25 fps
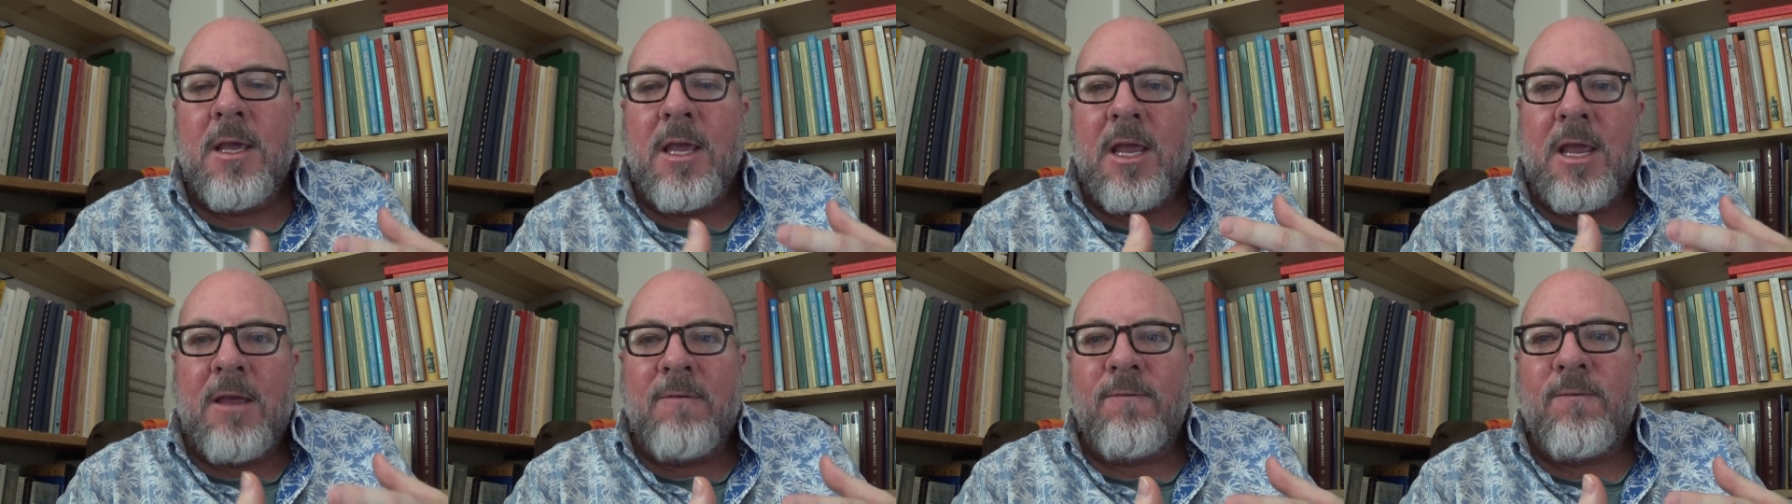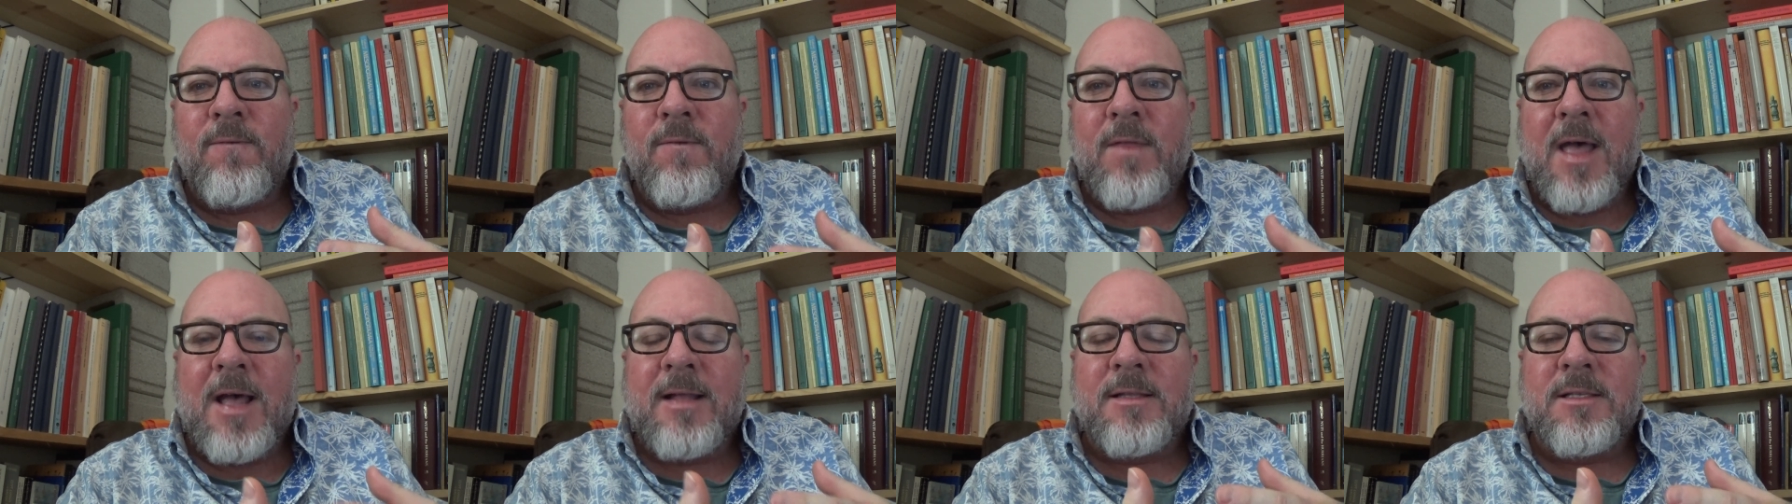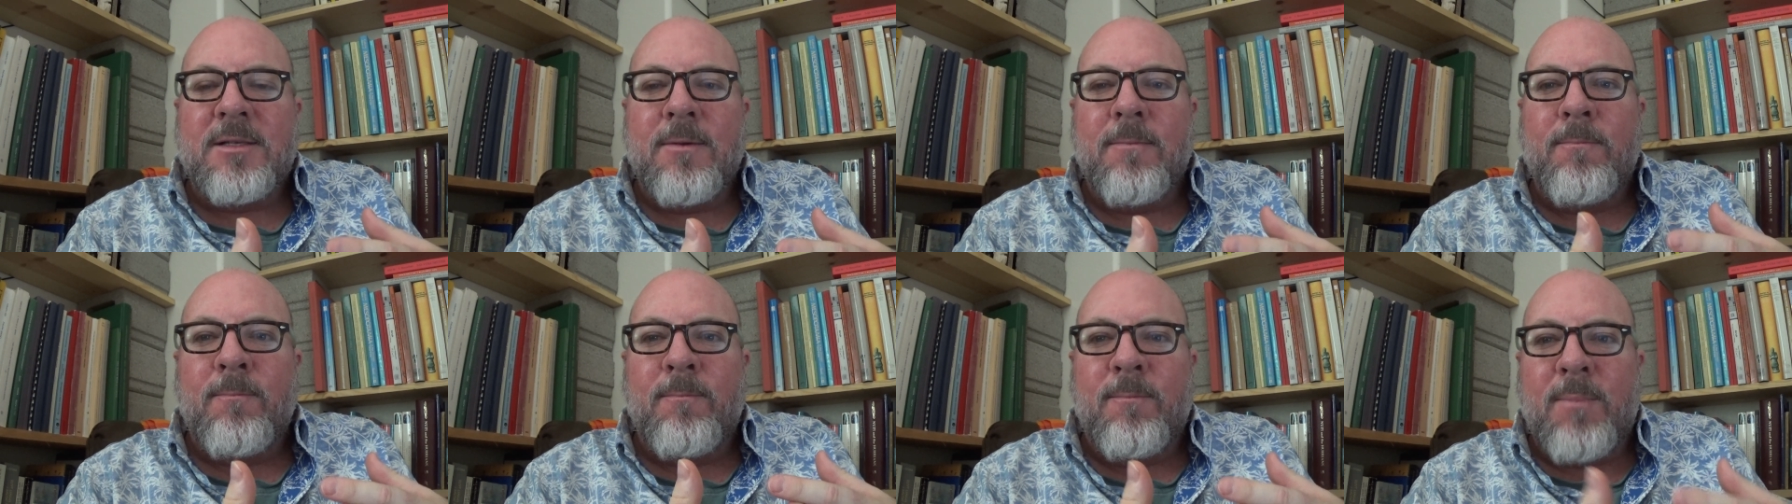if
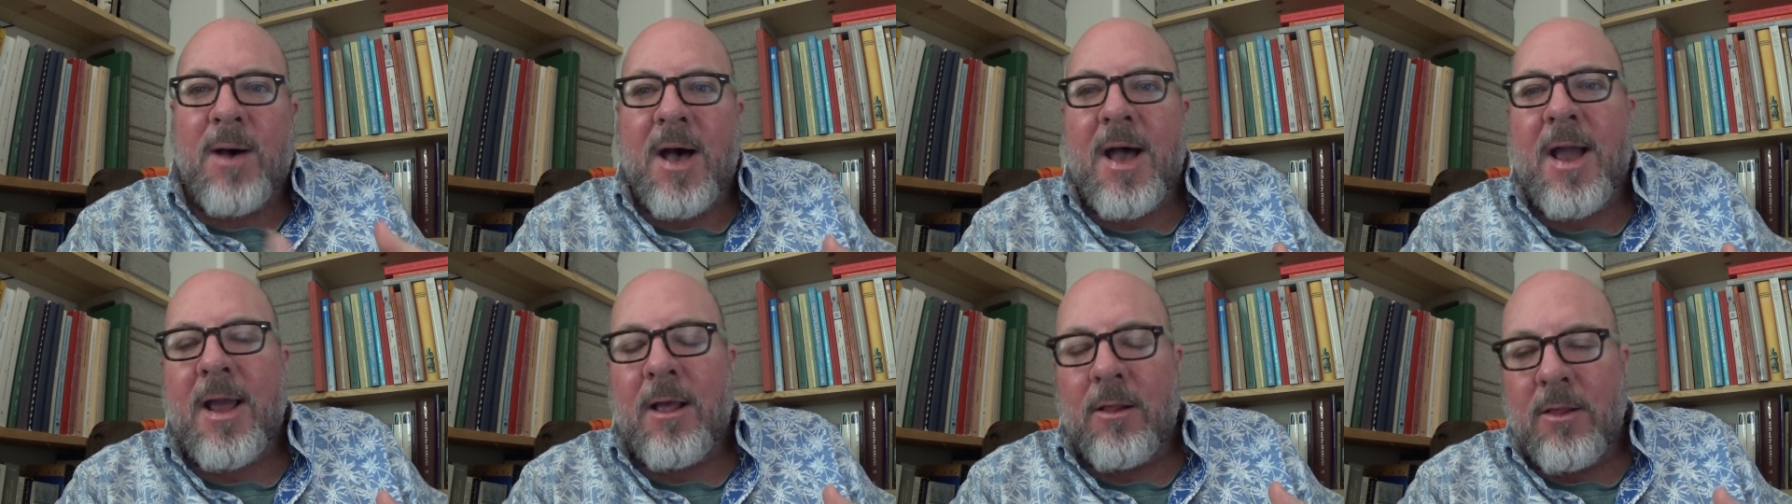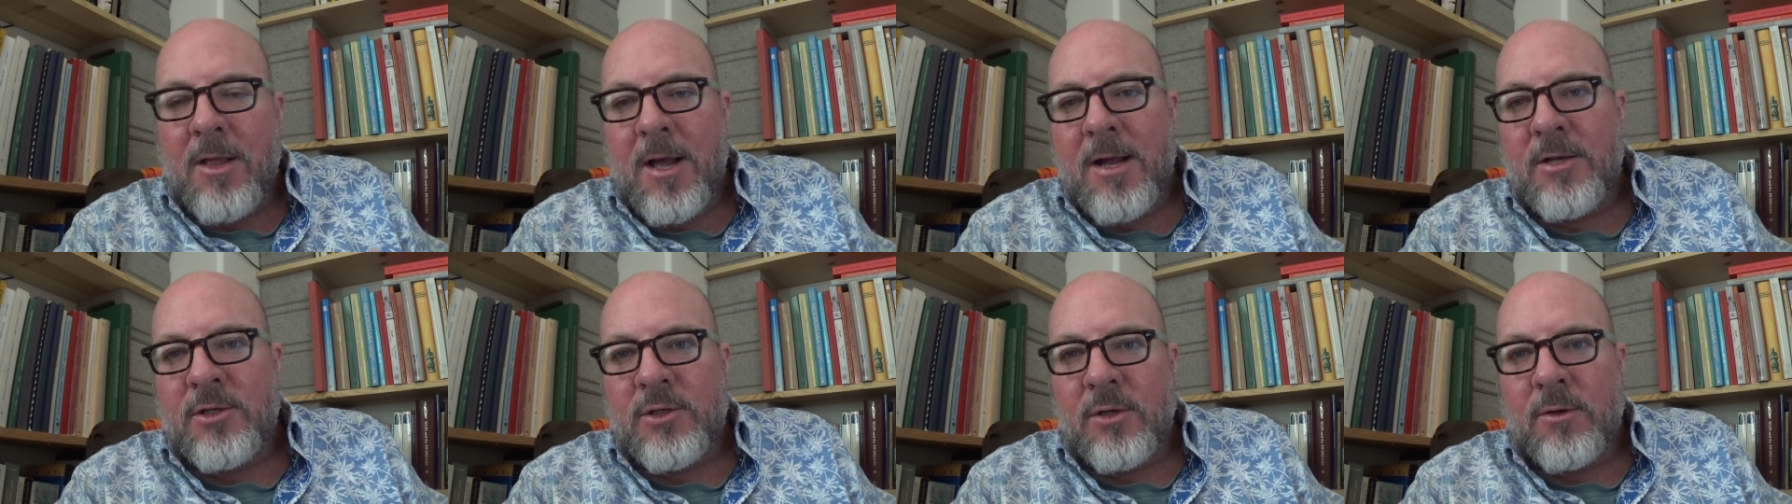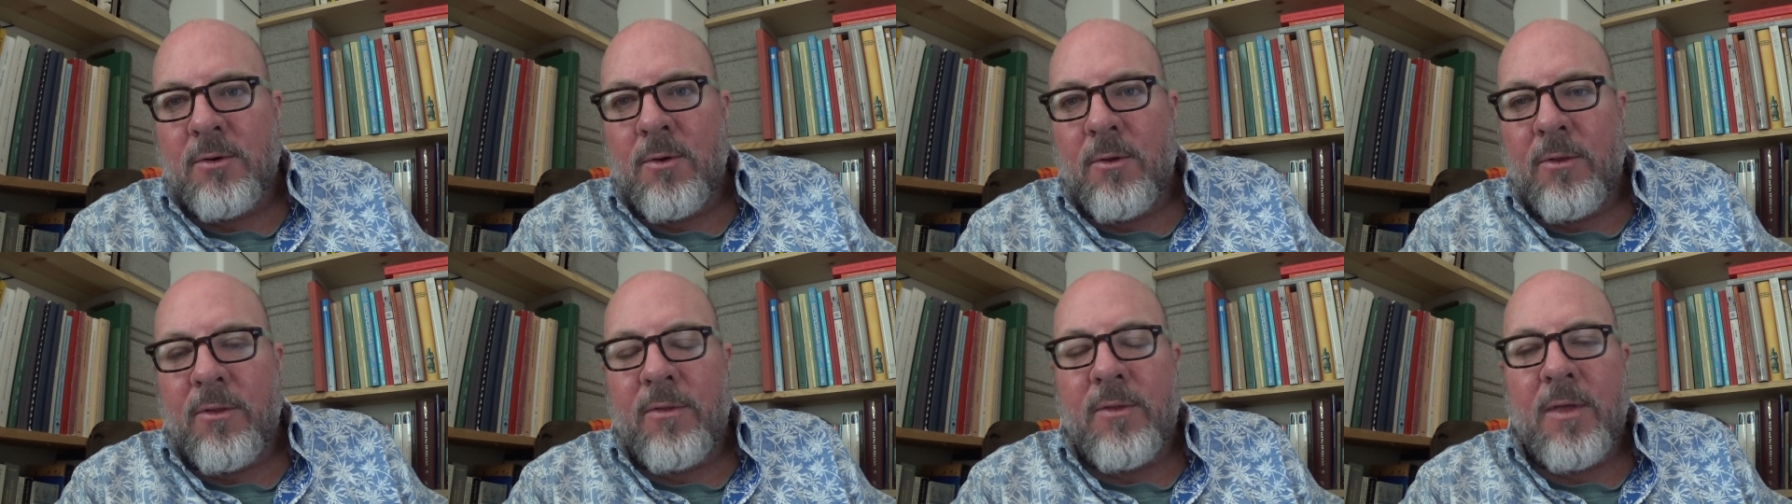that's a
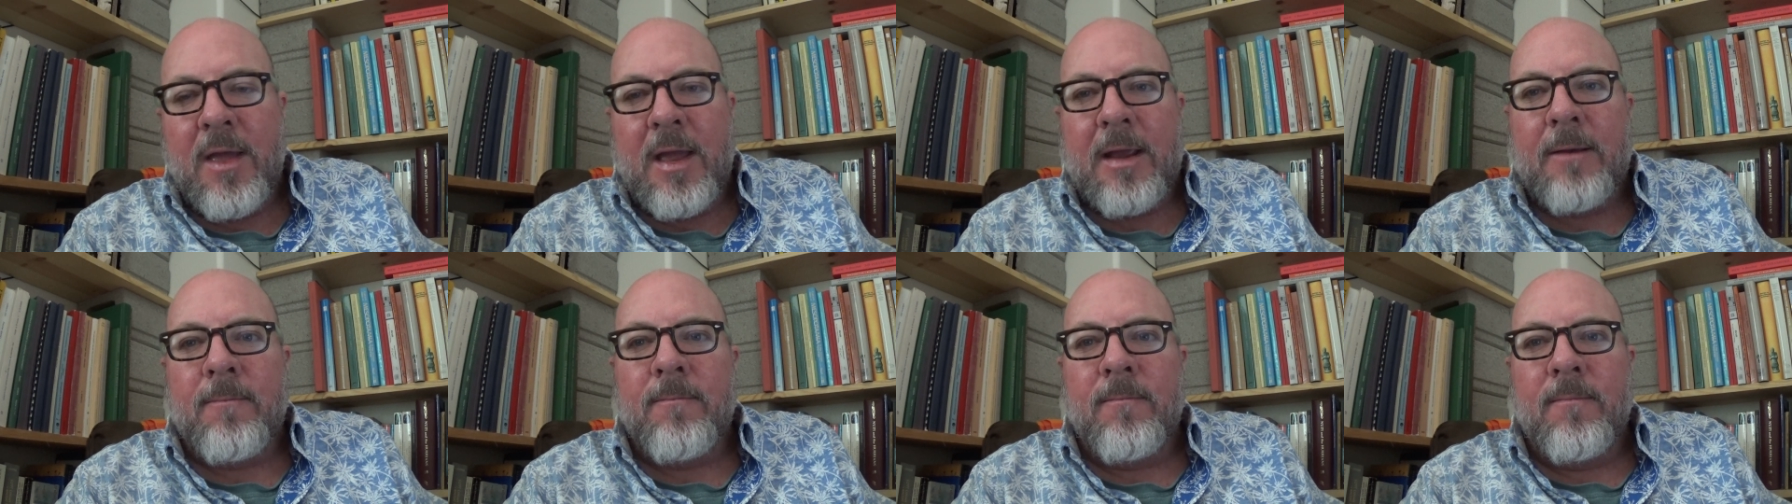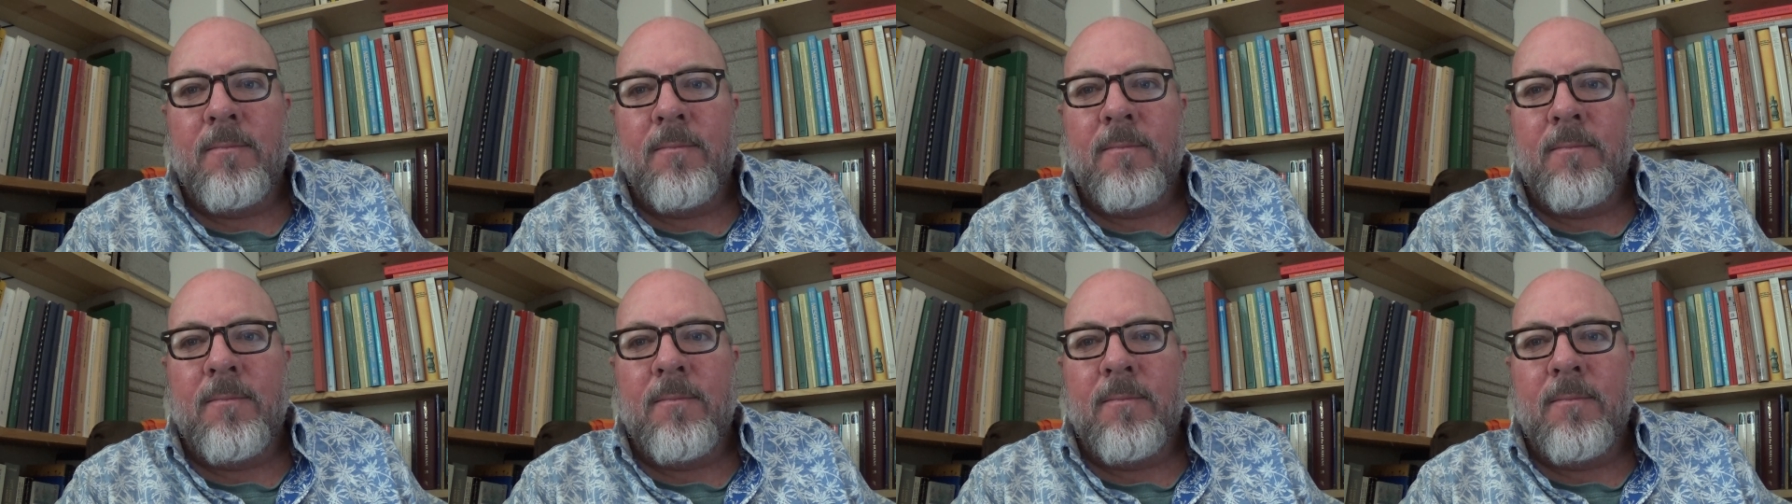biological thing.